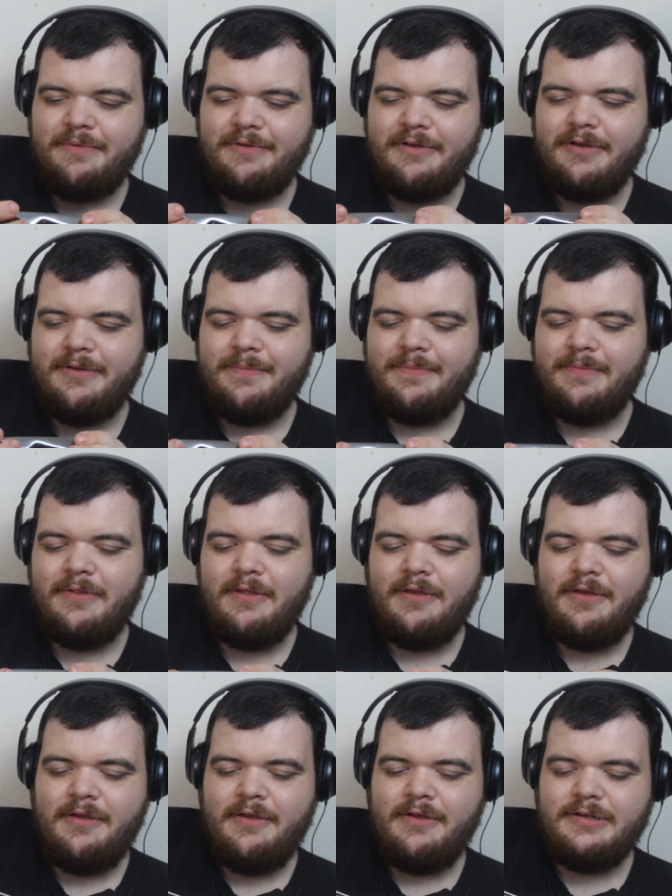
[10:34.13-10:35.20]
Um,
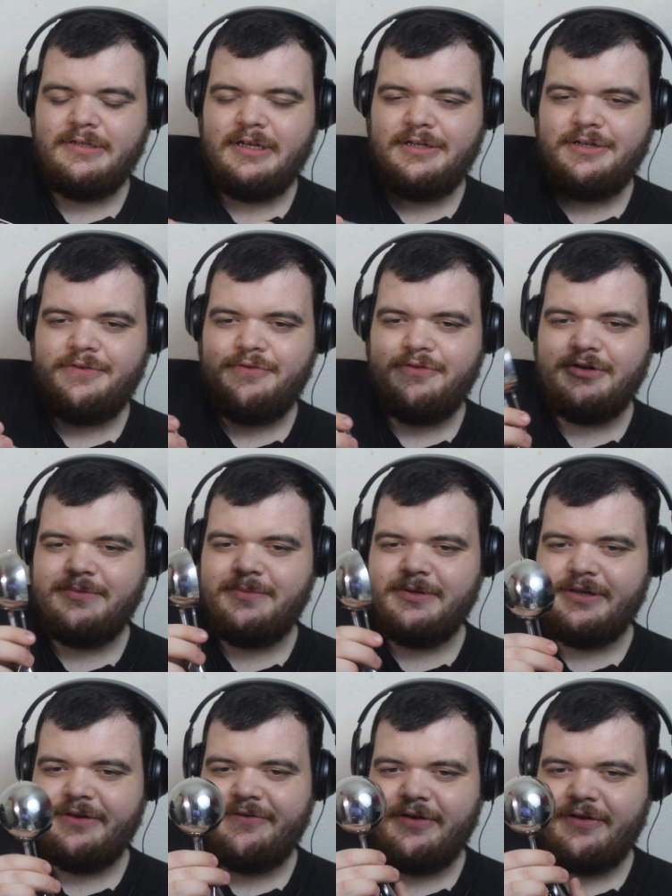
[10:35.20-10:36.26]
it's actually for a
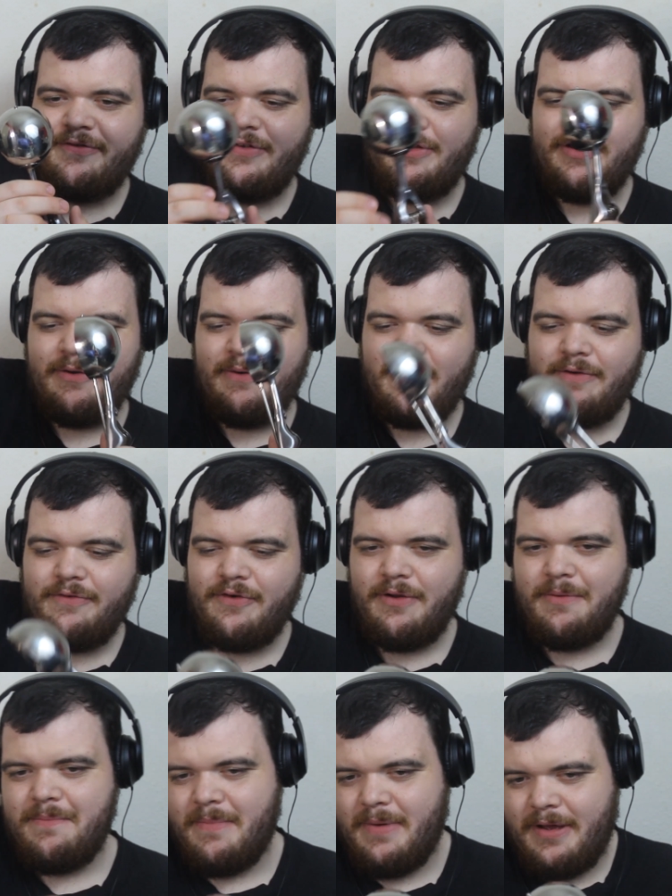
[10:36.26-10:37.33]
specific video I've got
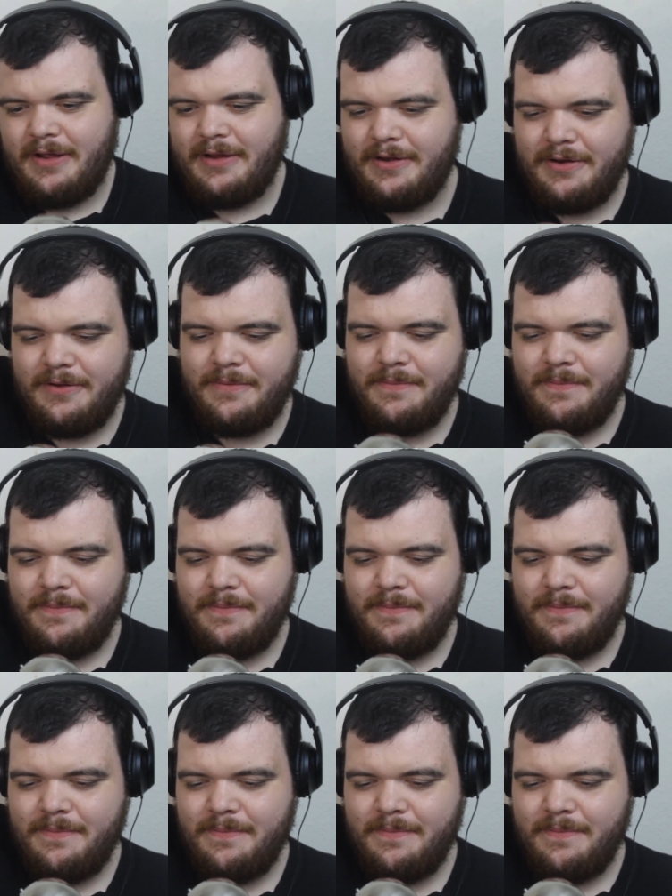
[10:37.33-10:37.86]
in mind.